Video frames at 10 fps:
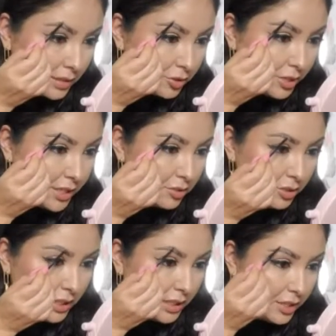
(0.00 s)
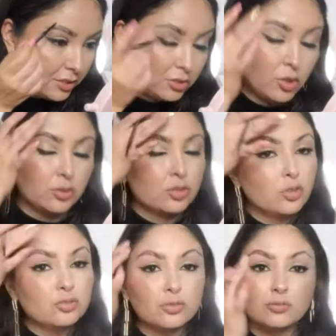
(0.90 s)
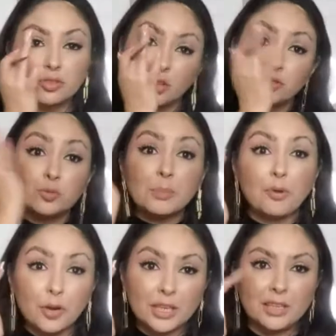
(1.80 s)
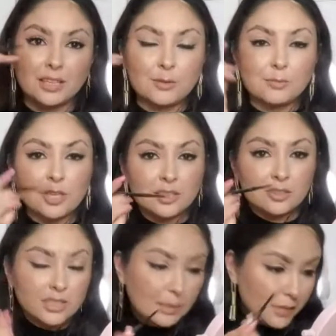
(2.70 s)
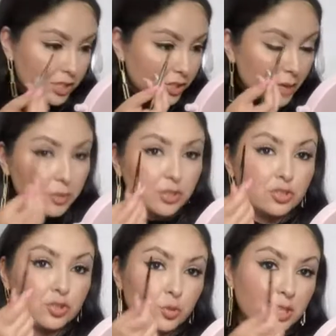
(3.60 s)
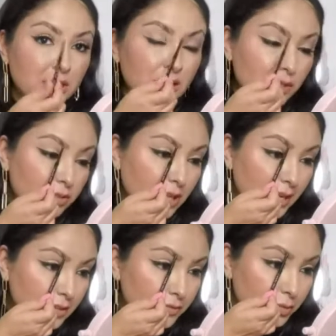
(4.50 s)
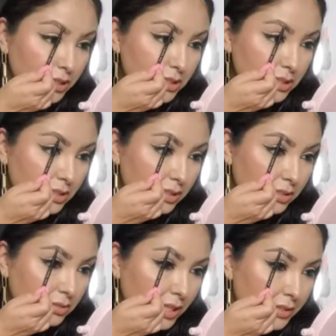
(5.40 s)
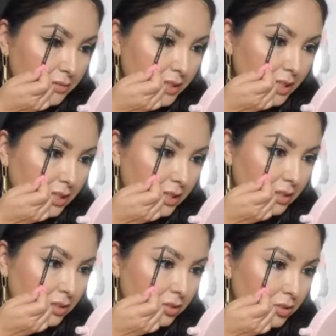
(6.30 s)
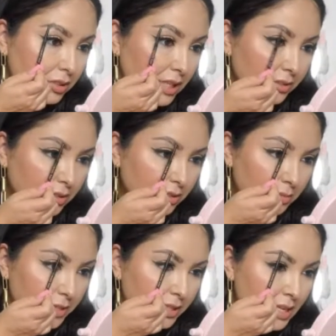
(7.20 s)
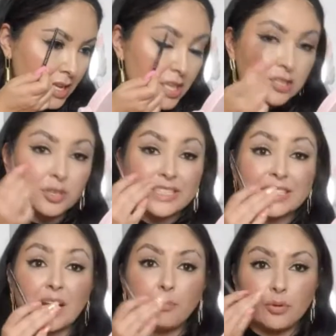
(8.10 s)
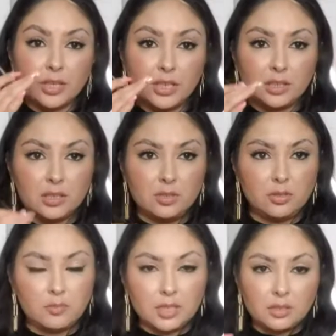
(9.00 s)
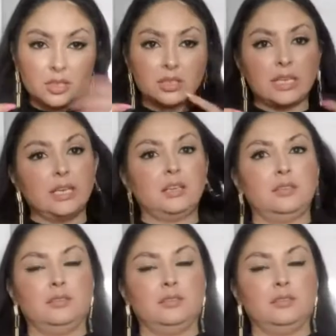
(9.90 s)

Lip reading: a triangle thing here. Don't do it pointy. That's what I'm trying to say. Make sure that when you're doing it, you kind of twist, you kind of like go down a little bit so it's not pointy, because you don't want to look like